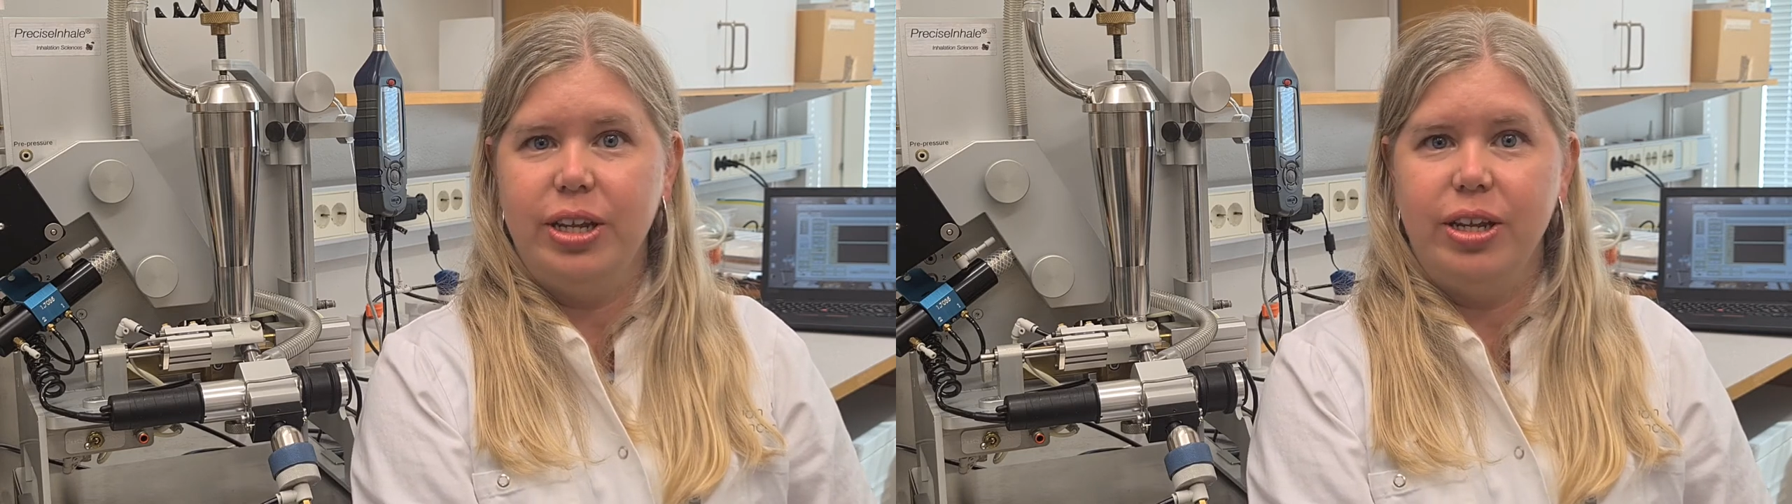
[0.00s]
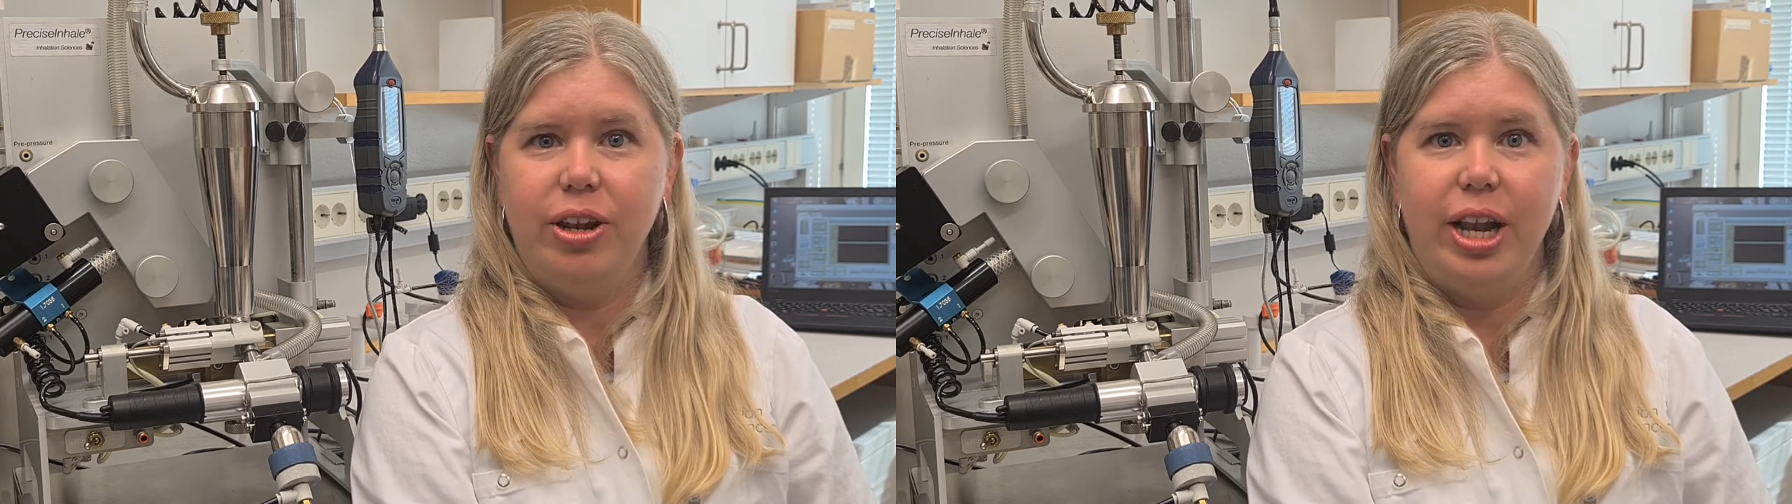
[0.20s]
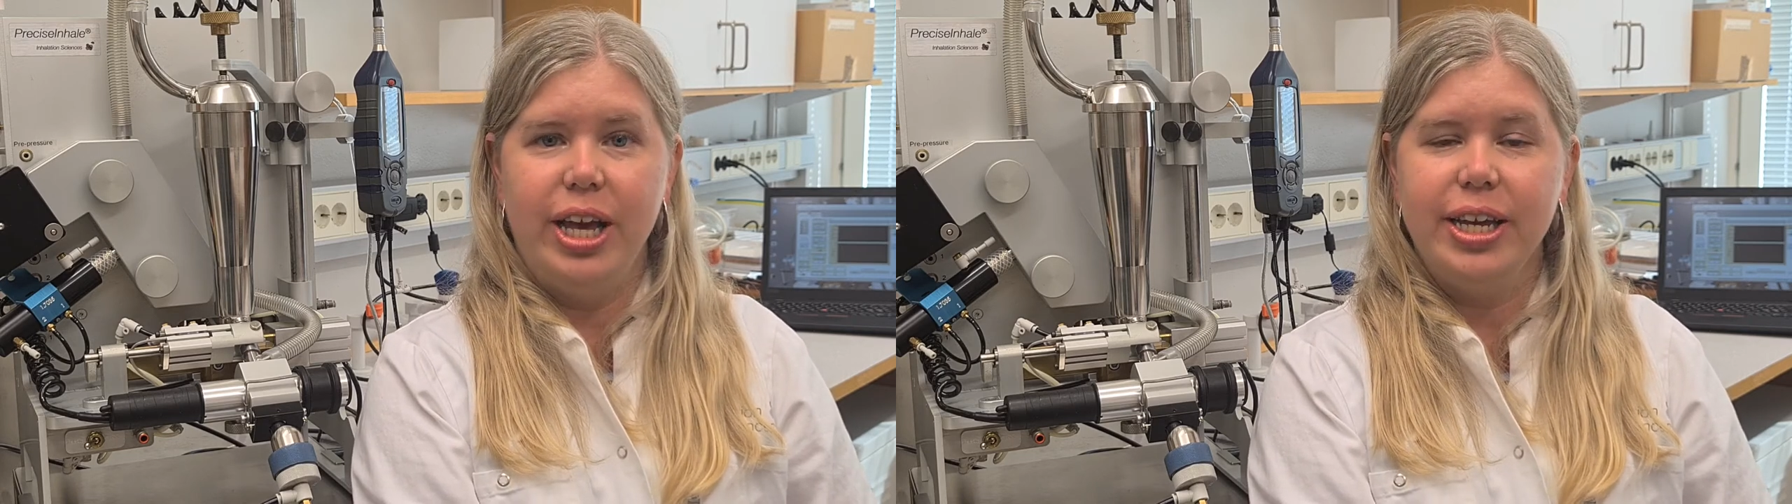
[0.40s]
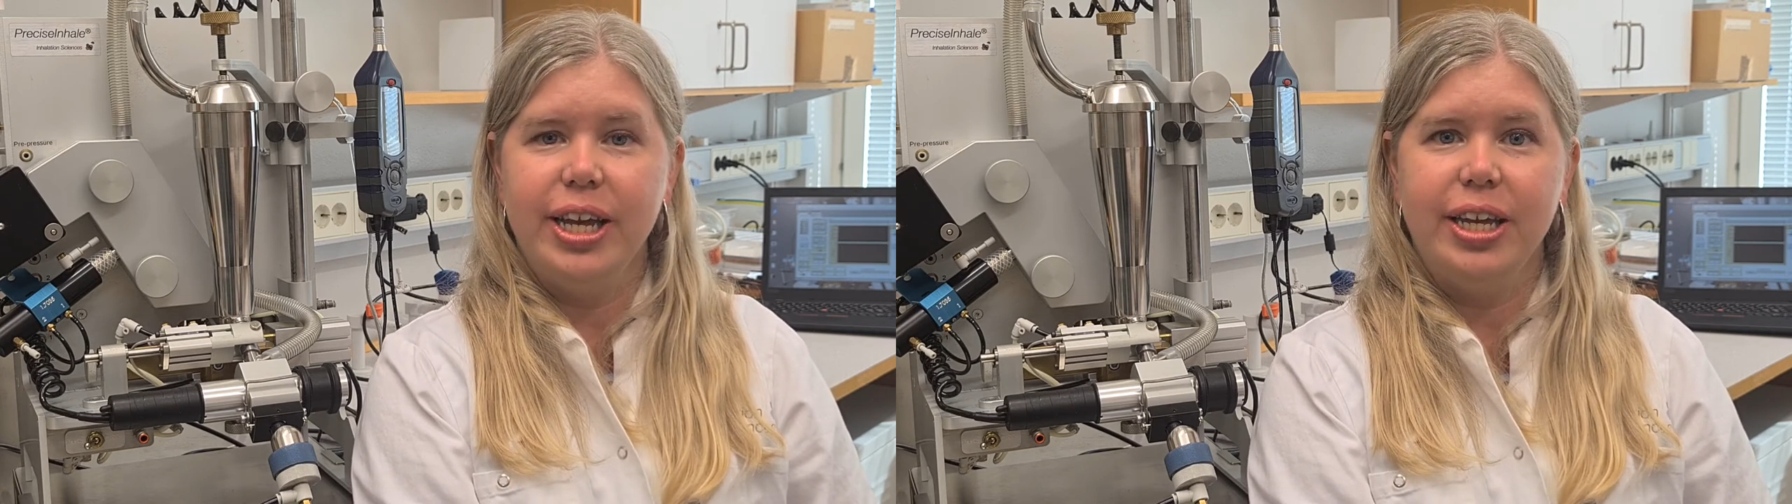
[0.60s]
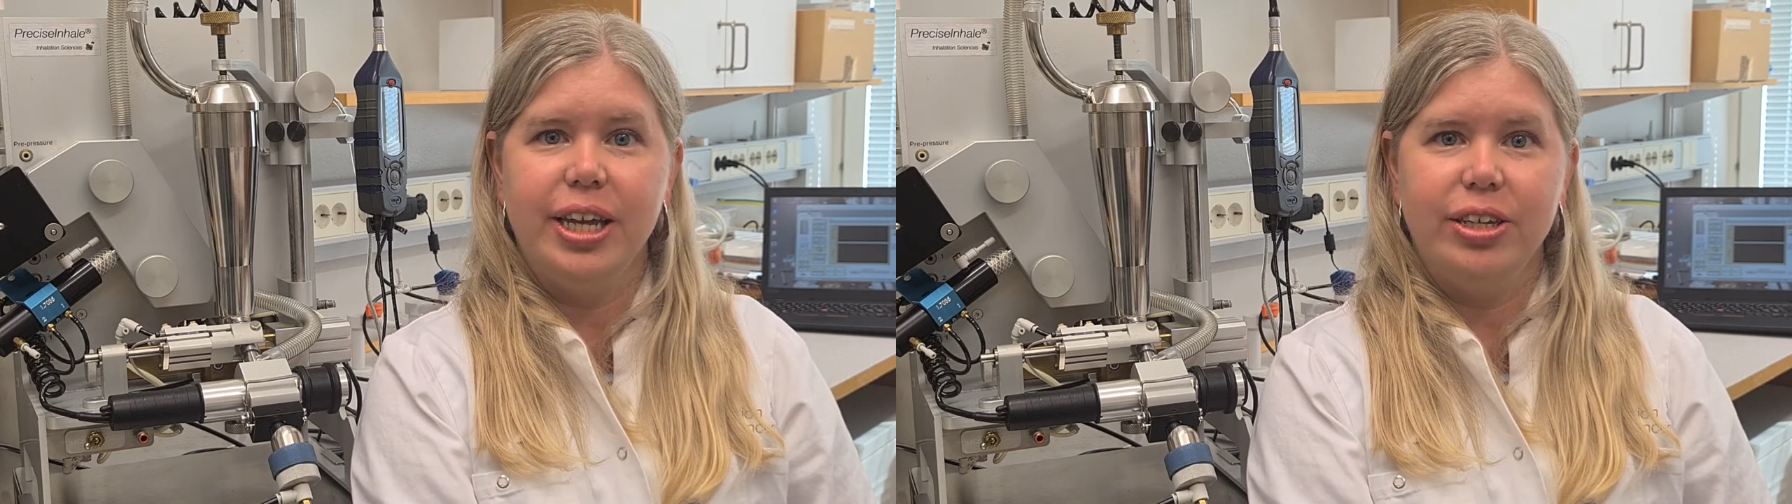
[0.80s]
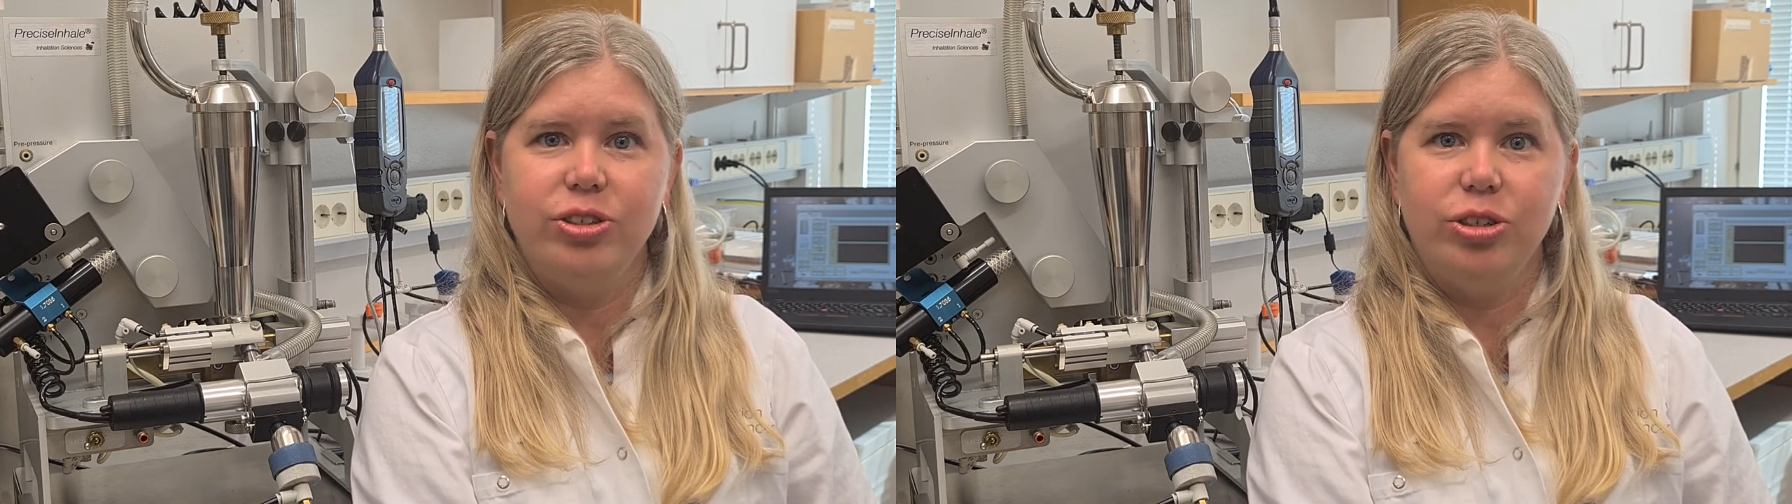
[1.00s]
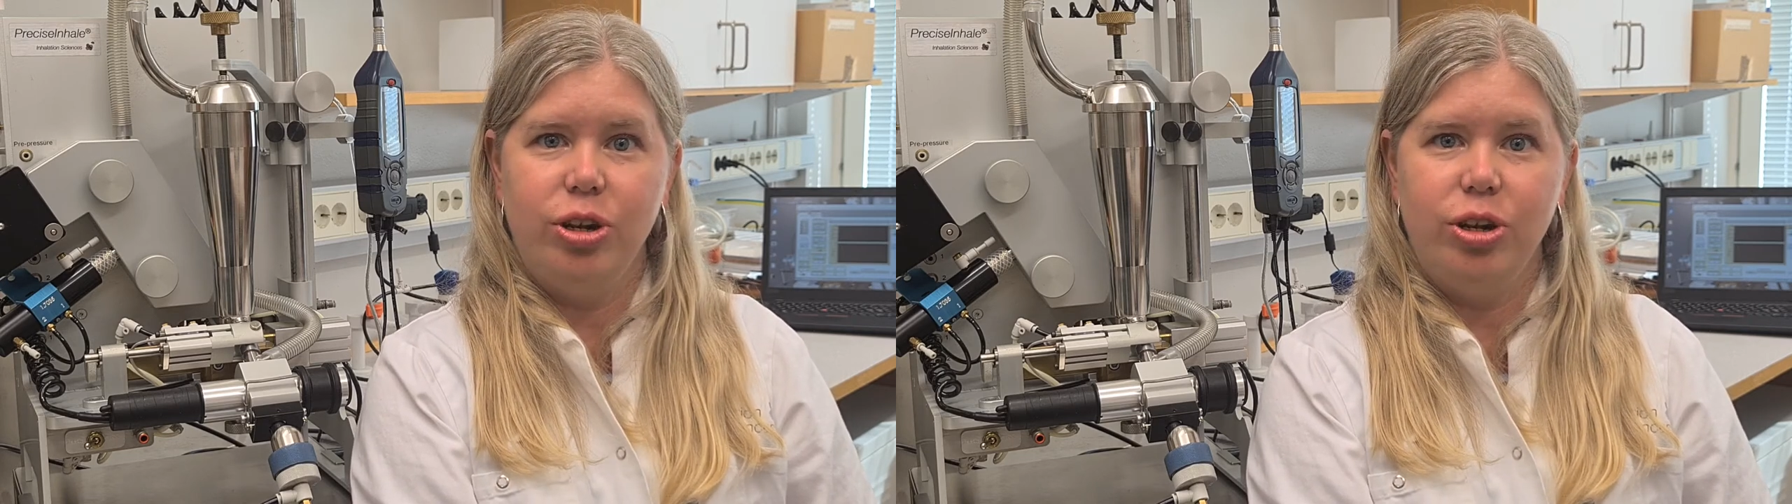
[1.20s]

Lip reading: lung and get